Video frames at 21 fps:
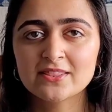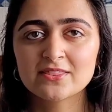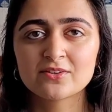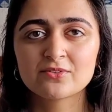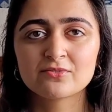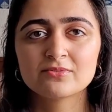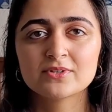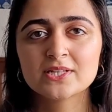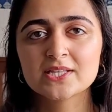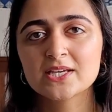They're
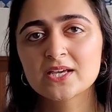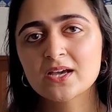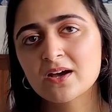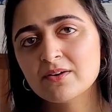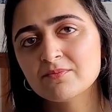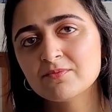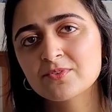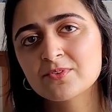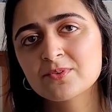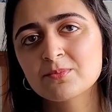really
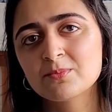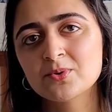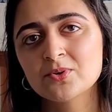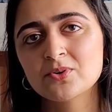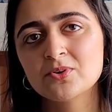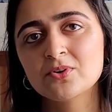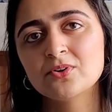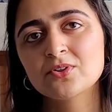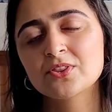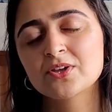
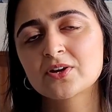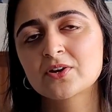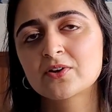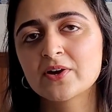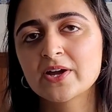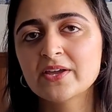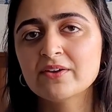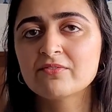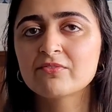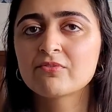comfortable. They're
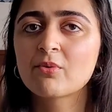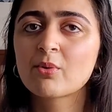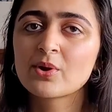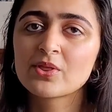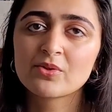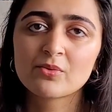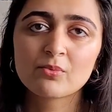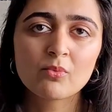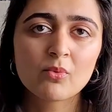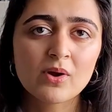great for
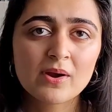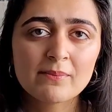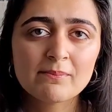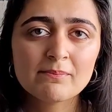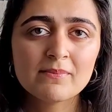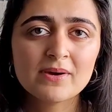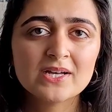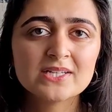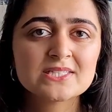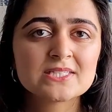the warm
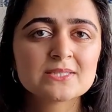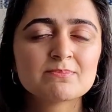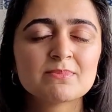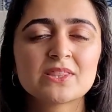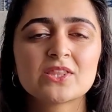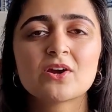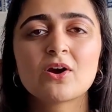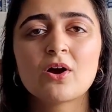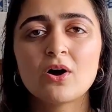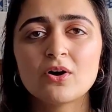months, but
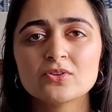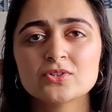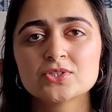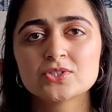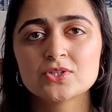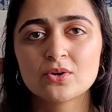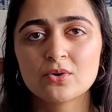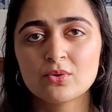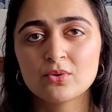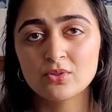they're
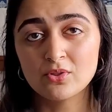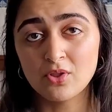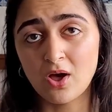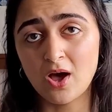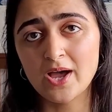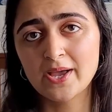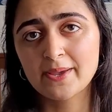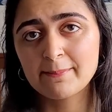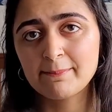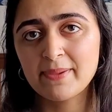also
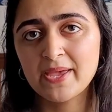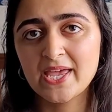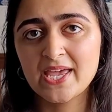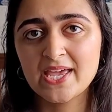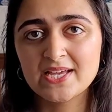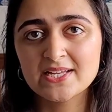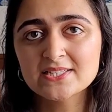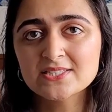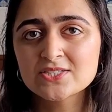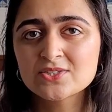long
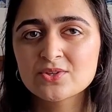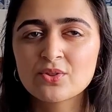pants.